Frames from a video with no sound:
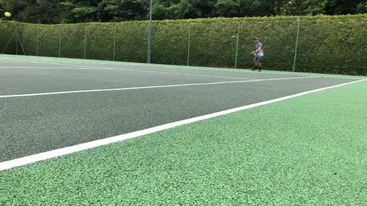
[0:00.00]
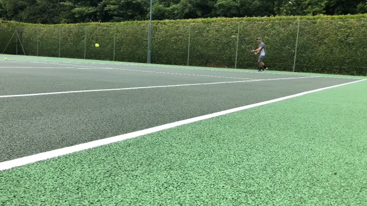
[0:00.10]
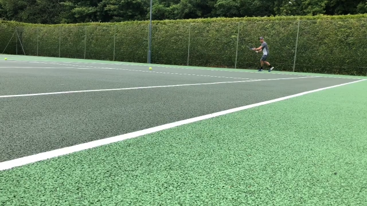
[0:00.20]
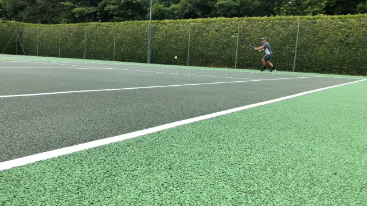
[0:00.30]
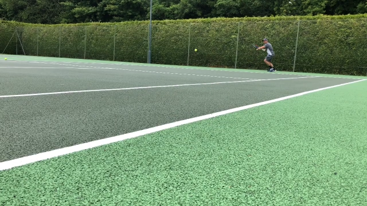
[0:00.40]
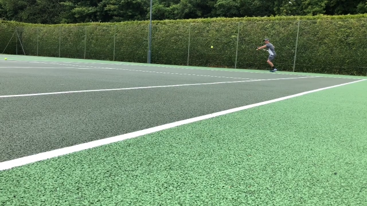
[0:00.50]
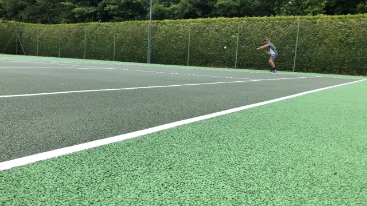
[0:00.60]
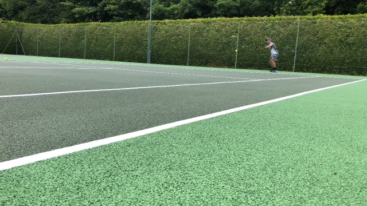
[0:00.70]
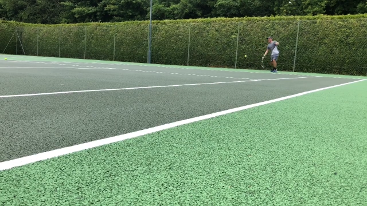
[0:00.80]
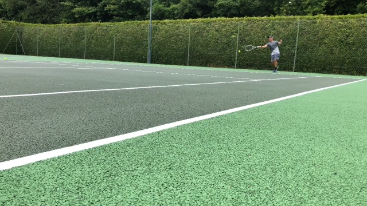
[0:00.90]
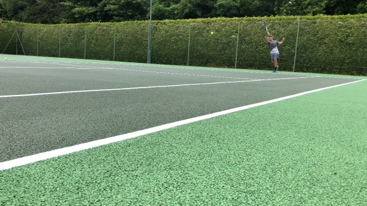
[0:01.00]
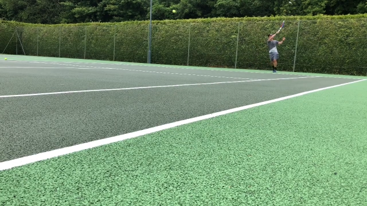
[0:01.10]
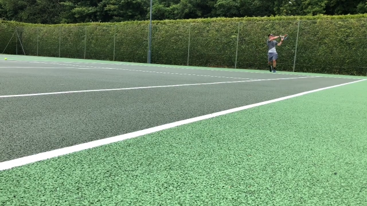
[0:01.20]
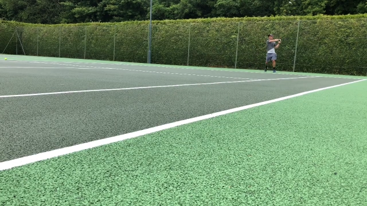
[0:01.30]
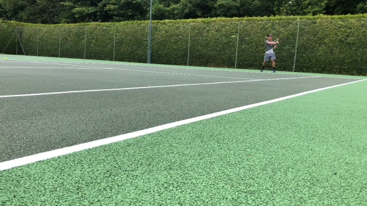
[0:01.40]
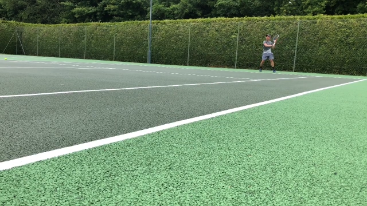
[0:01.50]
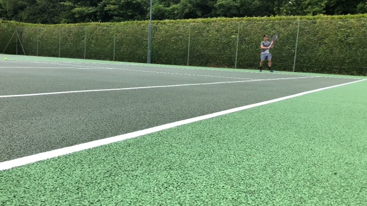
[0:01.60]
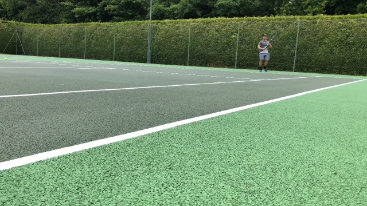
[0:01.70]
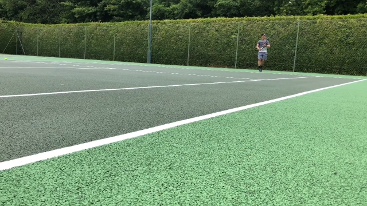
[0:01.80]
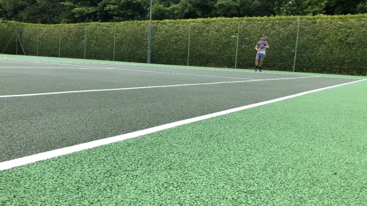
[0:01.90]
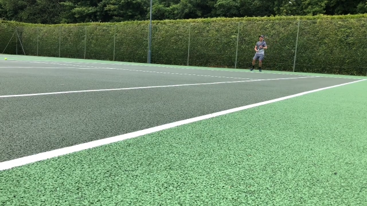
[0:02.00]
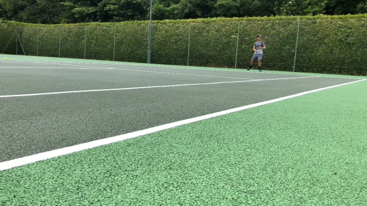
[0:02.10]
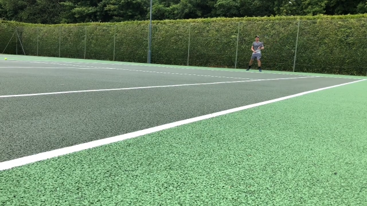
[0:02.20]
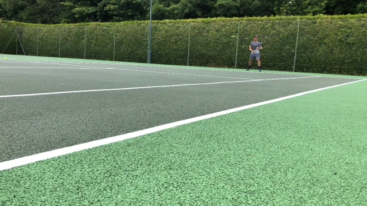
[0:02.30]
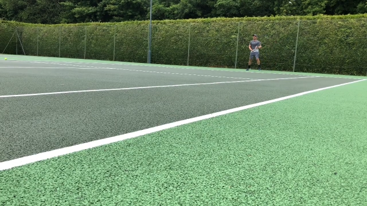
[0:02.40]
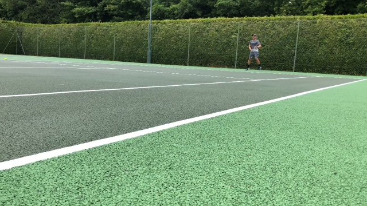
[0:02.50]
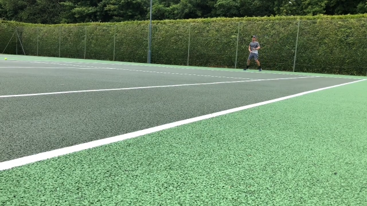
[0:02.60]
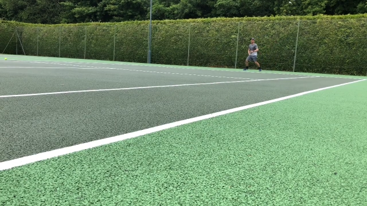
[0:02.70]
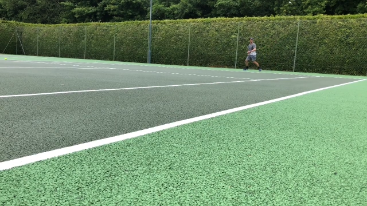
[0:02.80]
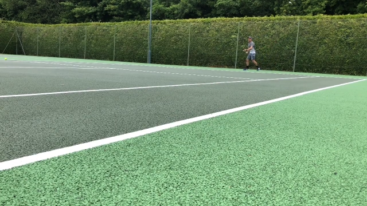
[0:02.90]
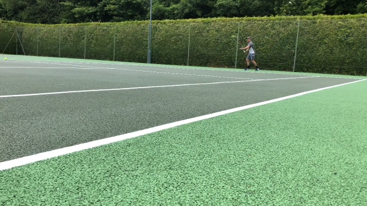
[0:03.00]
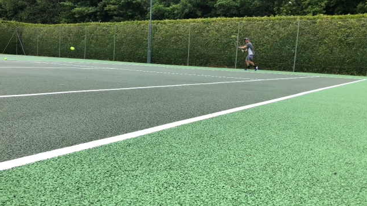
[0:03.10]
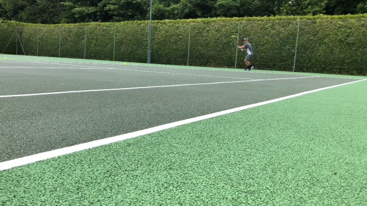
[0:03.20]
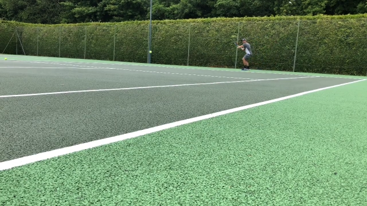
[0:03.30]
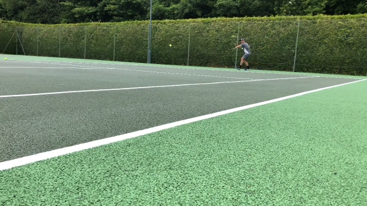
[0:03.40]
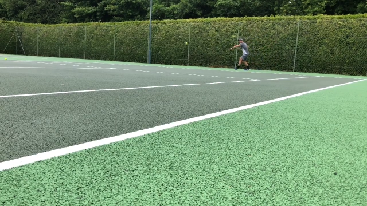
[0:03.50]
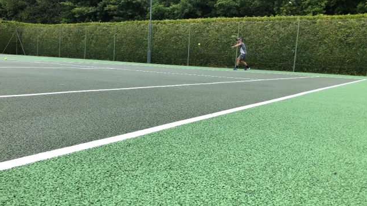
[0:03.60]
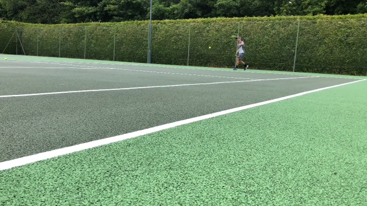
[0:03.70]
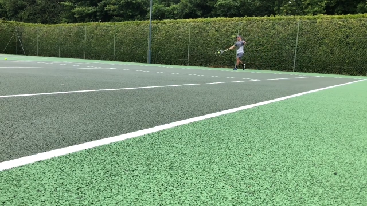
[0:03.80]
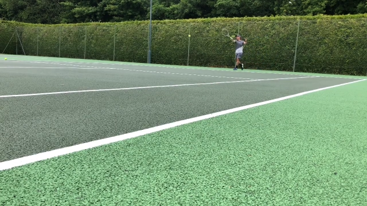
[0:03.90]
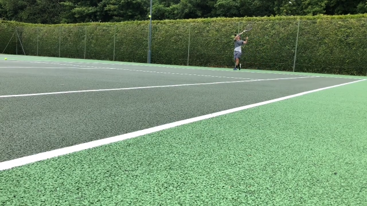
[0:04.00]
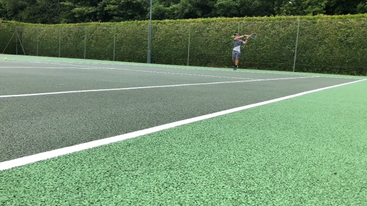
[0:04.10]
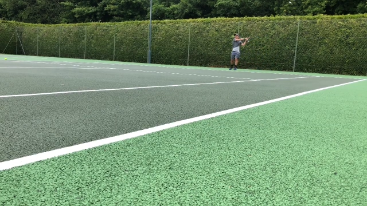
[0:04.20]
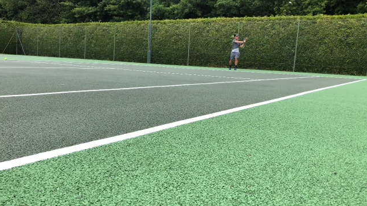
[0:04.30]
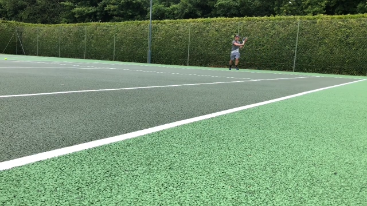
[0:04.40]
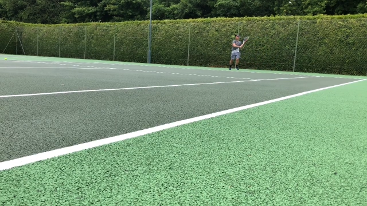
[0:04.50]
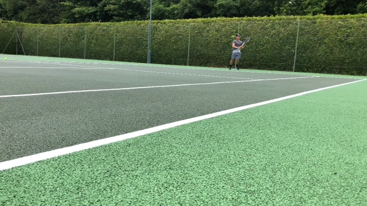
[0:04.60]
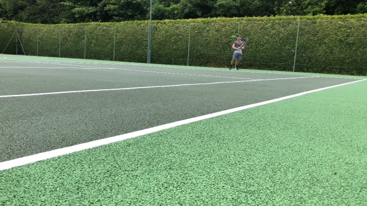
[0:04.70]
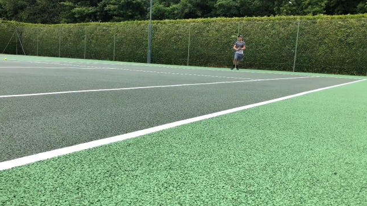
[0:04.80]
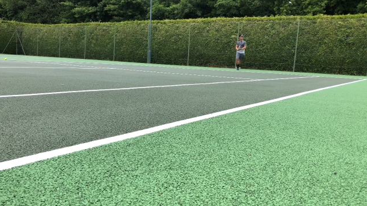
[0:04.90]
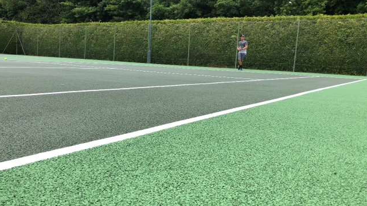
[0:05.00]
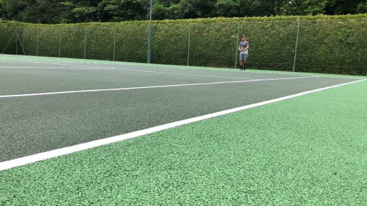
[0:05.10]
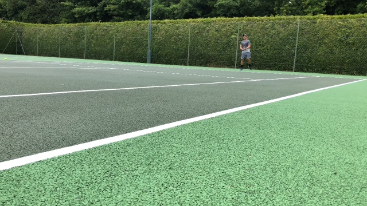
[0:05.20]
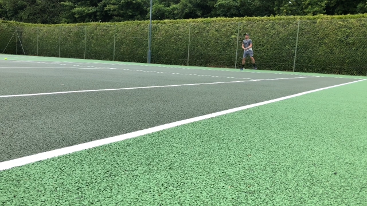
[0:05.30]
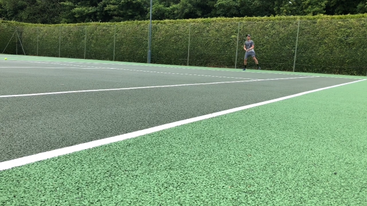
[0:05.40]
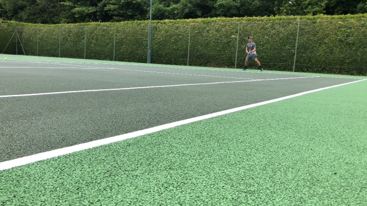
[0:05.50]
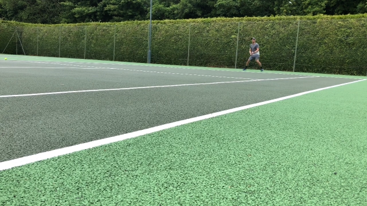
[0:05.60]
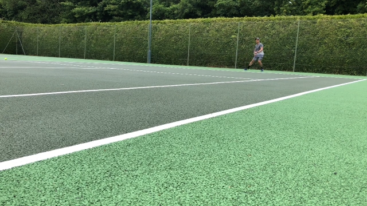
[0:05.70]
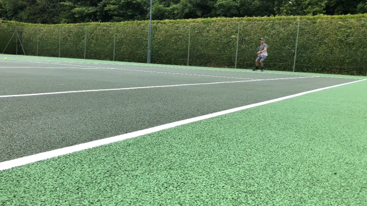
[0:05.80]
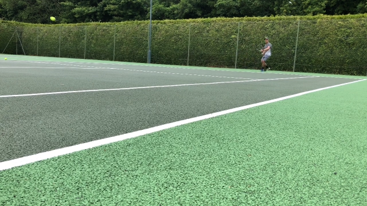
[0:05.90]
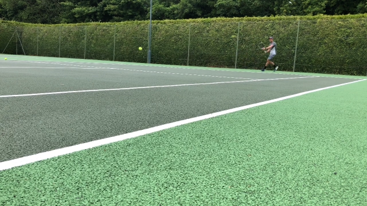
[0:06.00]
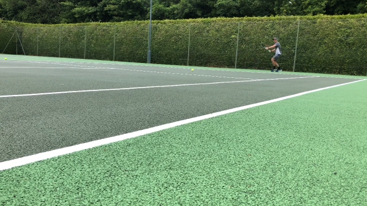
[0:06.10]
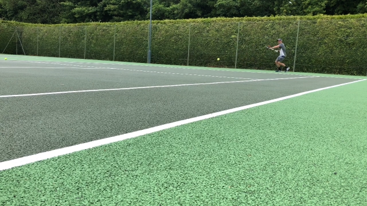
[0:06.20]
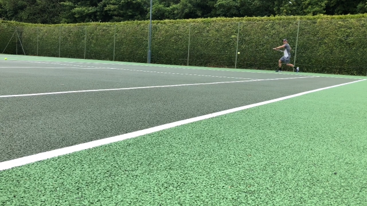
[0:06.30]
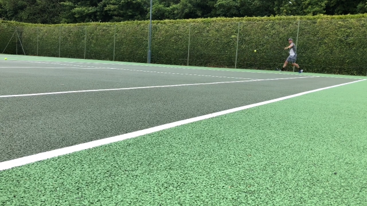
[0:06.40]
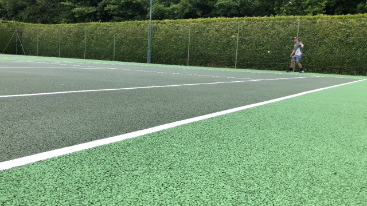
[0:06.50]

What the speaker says: (no speaker visible)